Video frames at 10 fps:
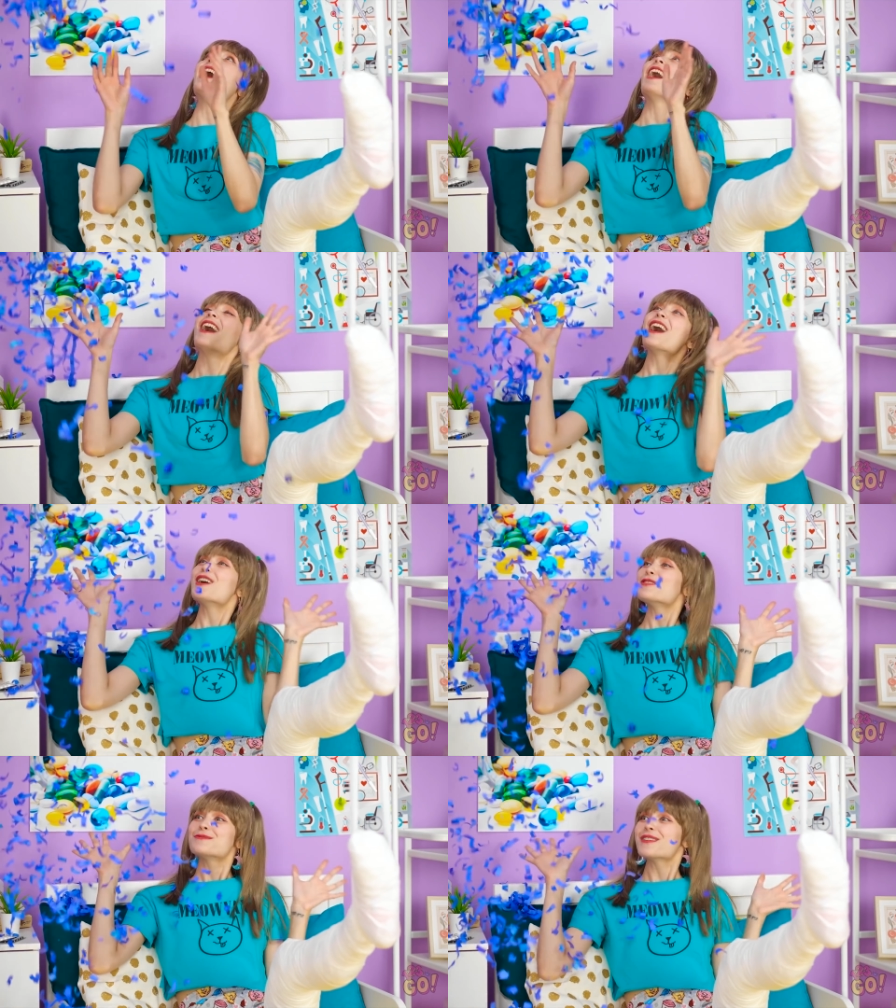
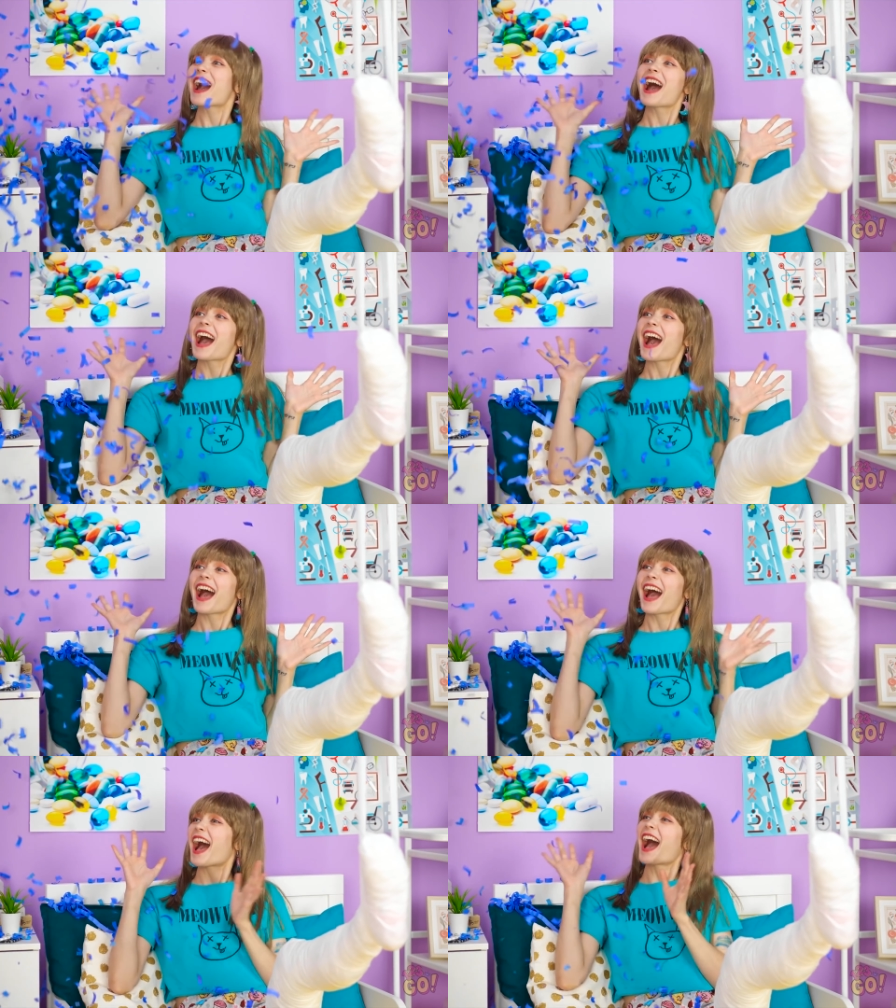Wow! What a
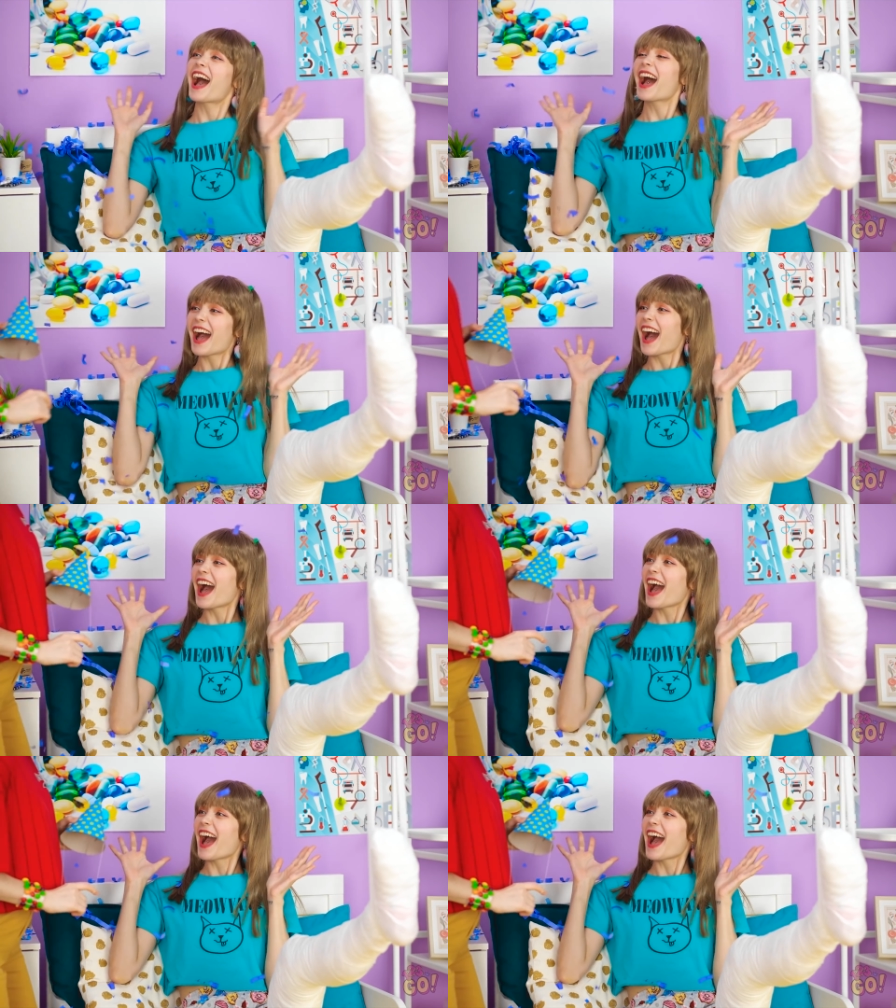surprise!